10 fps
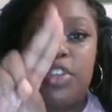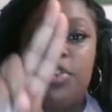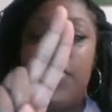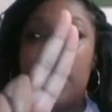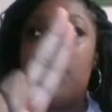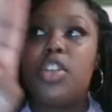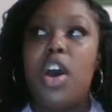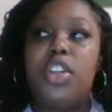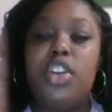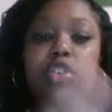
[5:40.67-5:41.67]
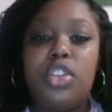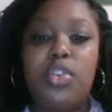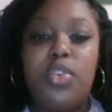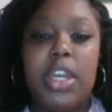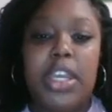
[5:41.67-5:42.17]
two fingers on your
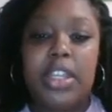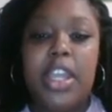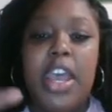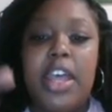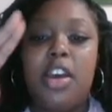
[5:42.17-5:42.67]
screen,